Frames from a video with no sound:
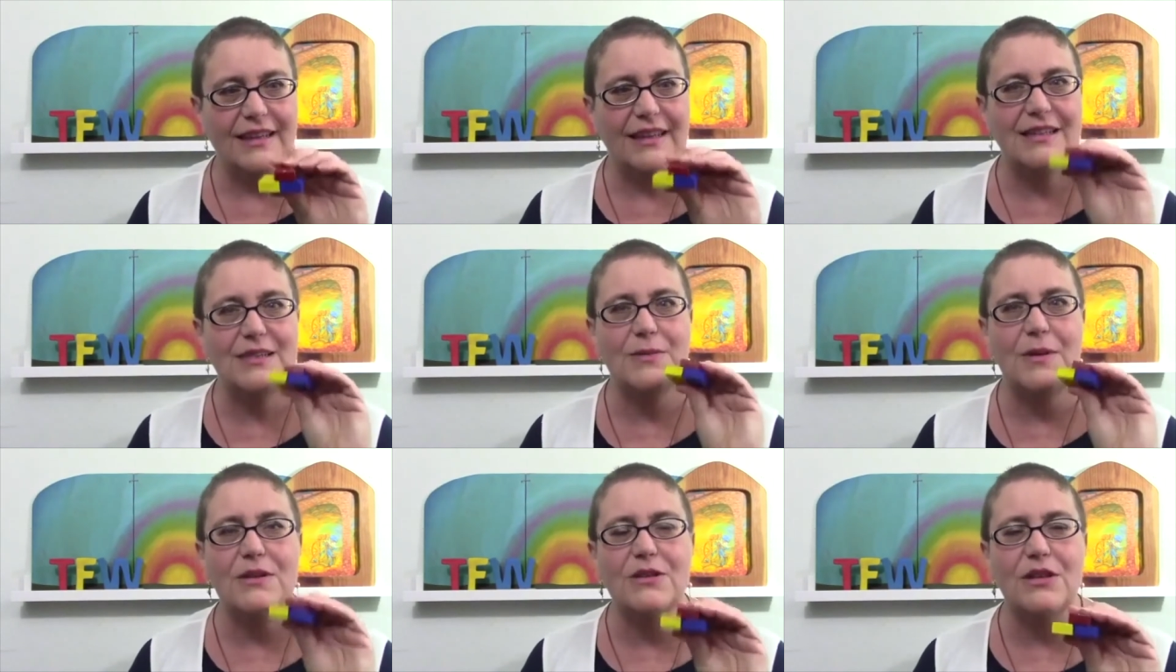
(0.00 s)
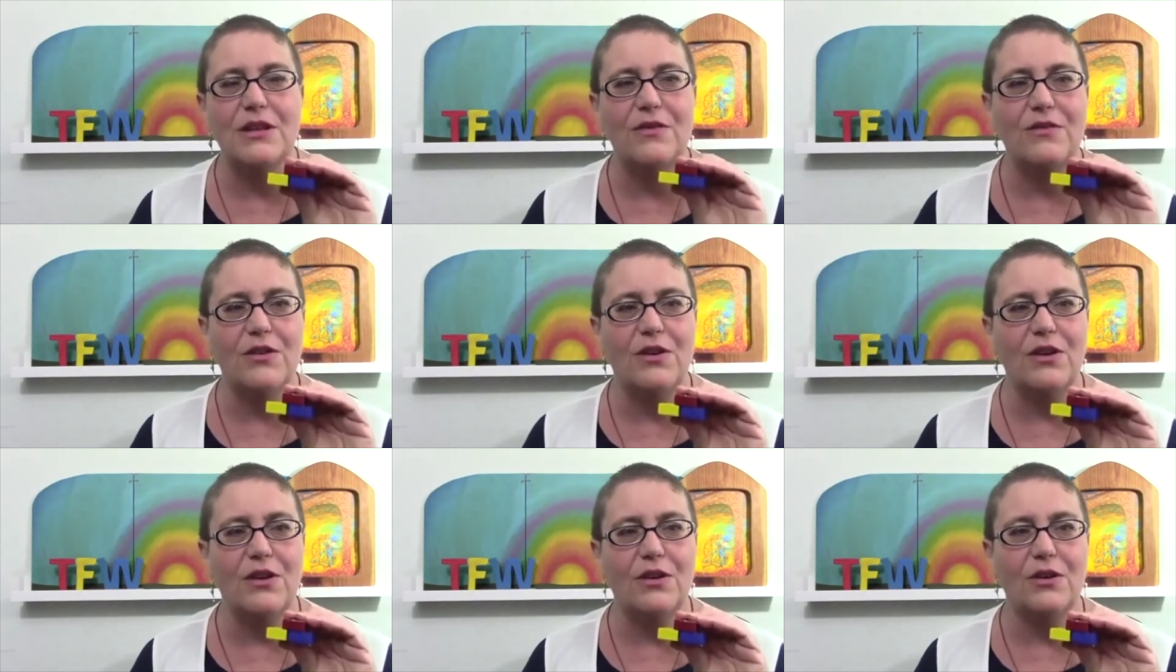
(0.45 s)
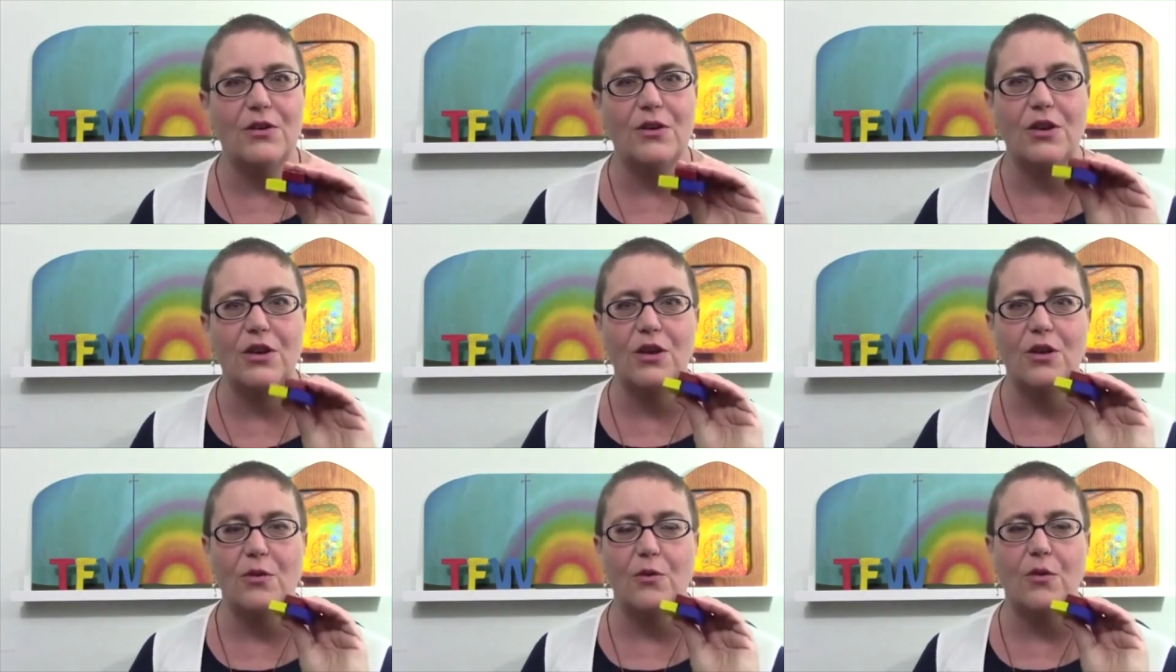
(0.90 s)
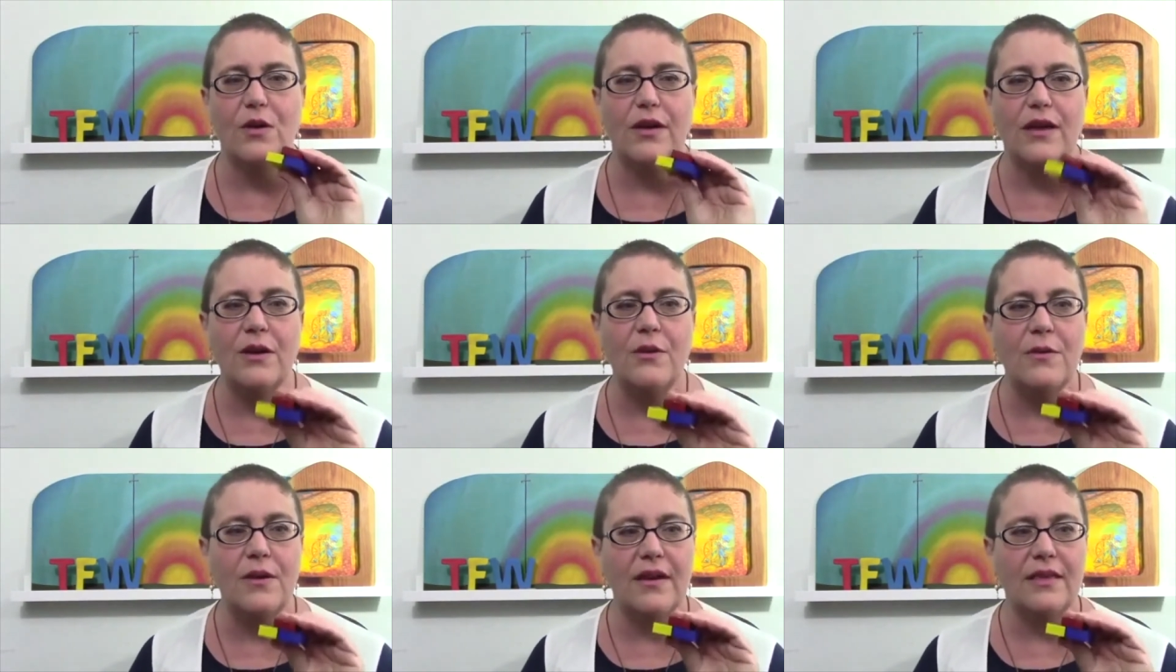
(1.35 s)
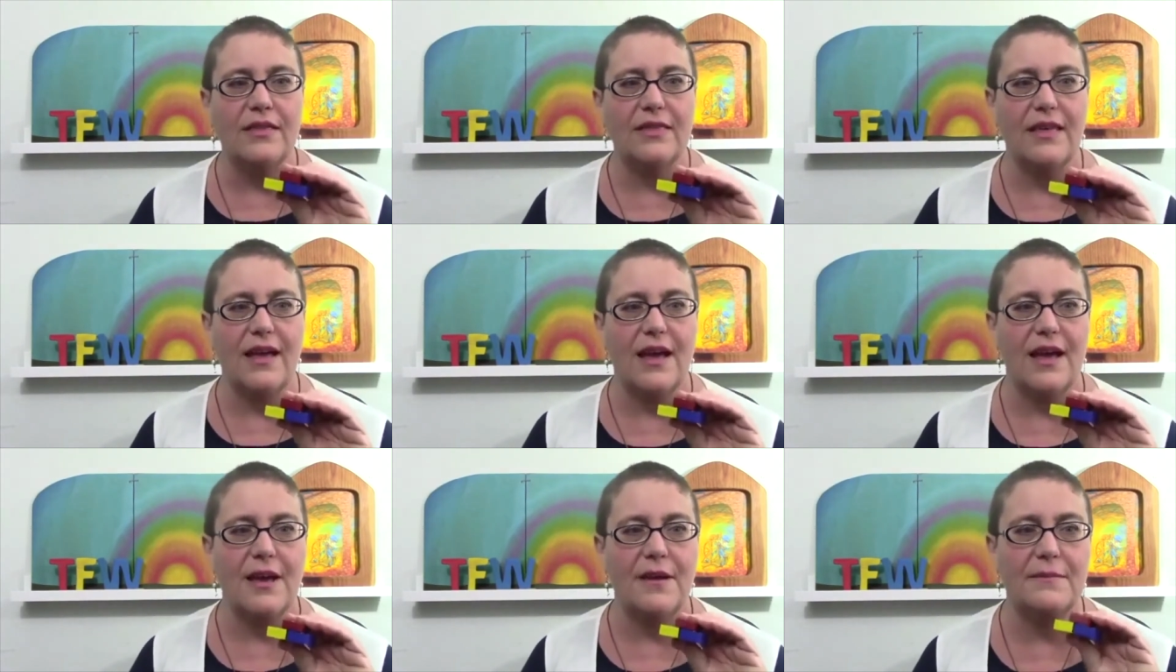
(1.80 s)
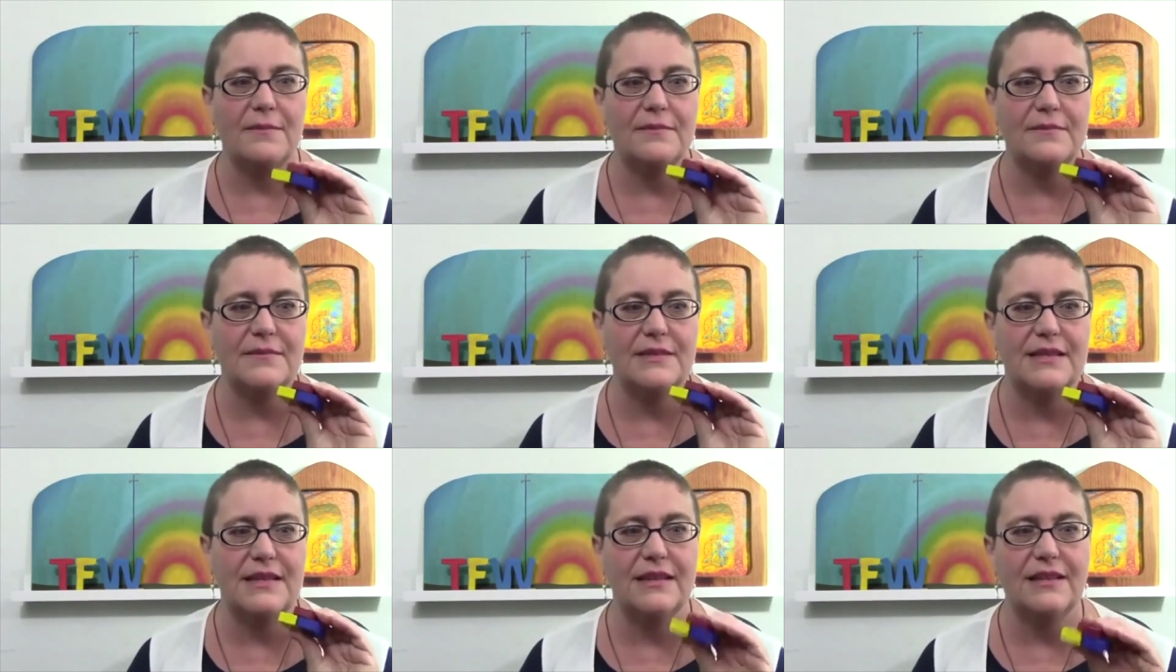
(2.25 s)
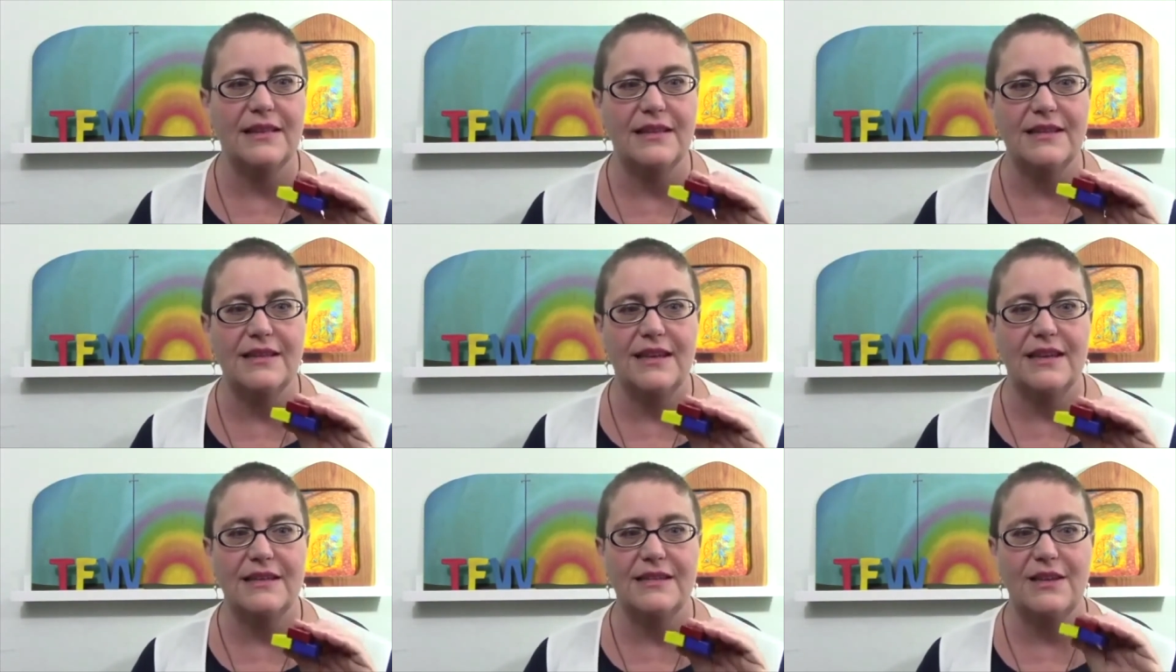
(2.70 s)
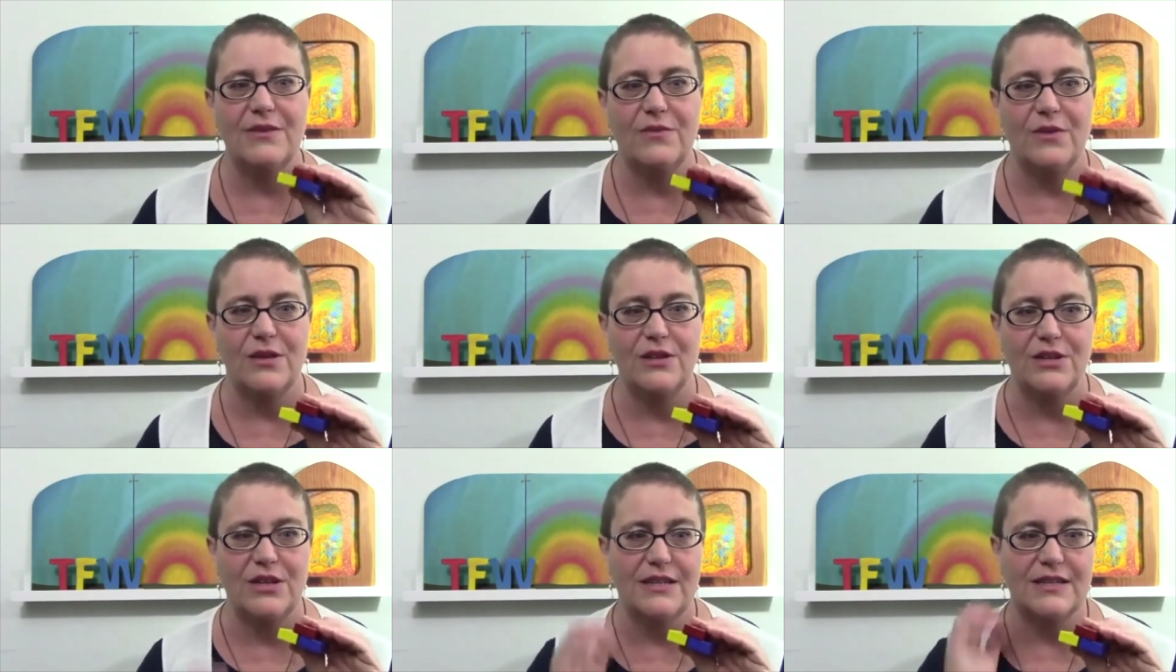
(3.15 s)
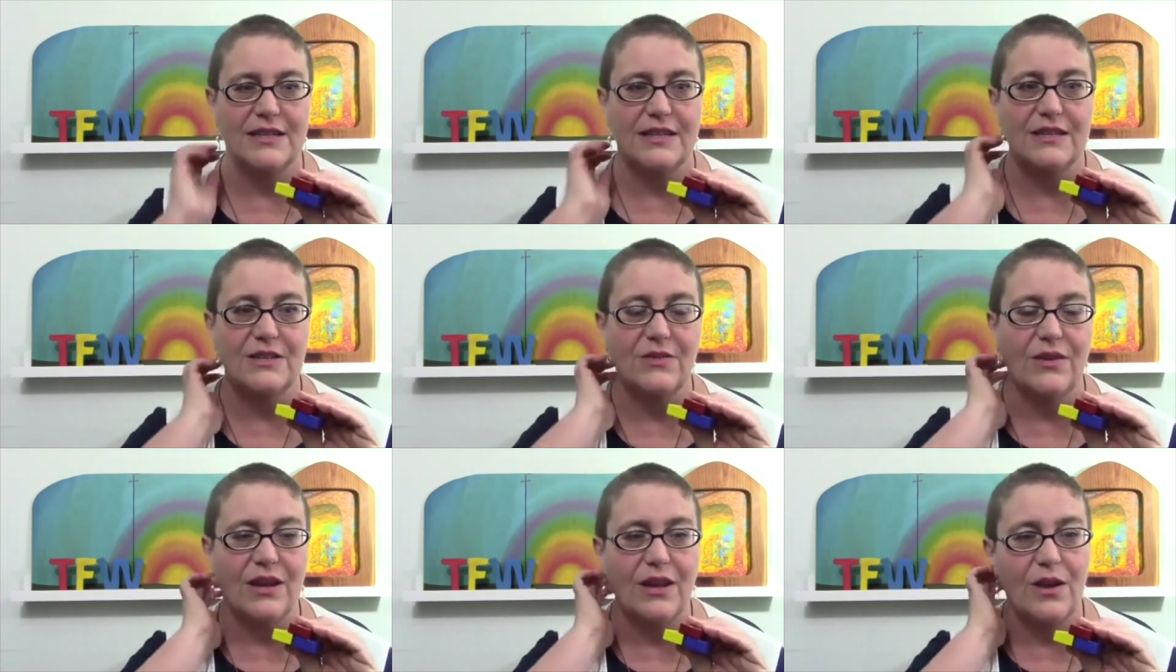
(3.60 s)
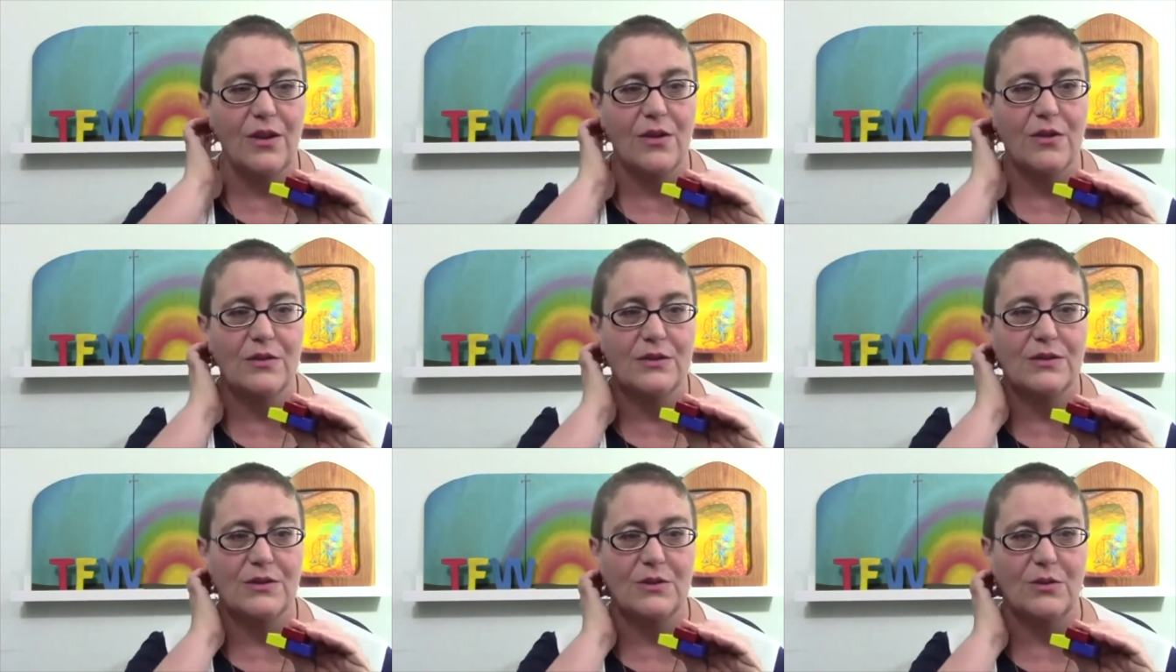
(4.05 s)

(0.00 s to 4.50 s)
especially if you're you're working with um, Sieglinde De Francesca's videos,